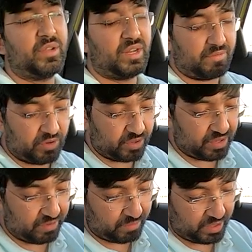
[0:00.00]
been given on
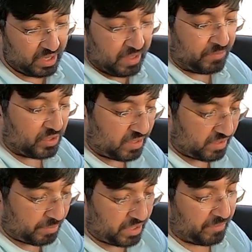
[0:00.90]
this one. So
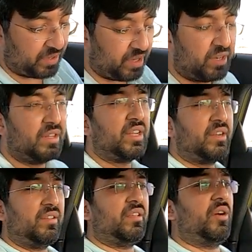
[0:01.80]
there's a bit of a tunnel
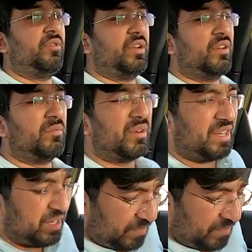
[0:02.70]
that is out here, but